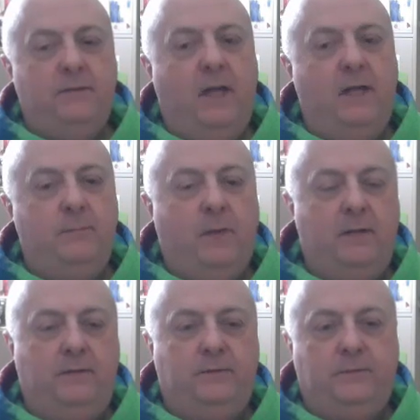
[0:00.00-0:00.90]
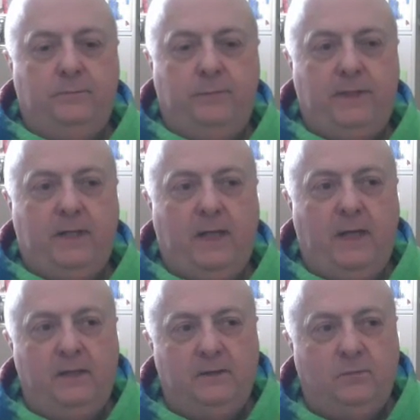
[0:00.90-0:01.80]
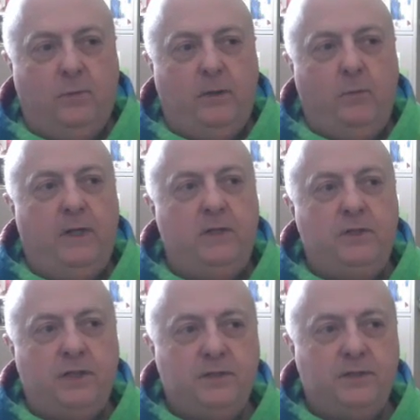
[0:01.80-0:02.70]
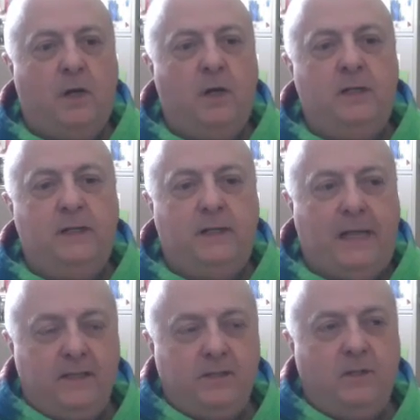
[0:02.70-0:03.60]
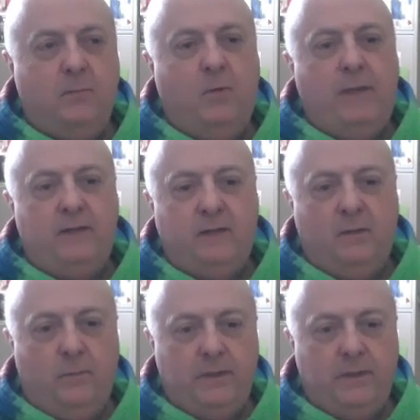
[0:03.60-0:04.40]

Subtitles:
9 months because we had just started to get some momentum.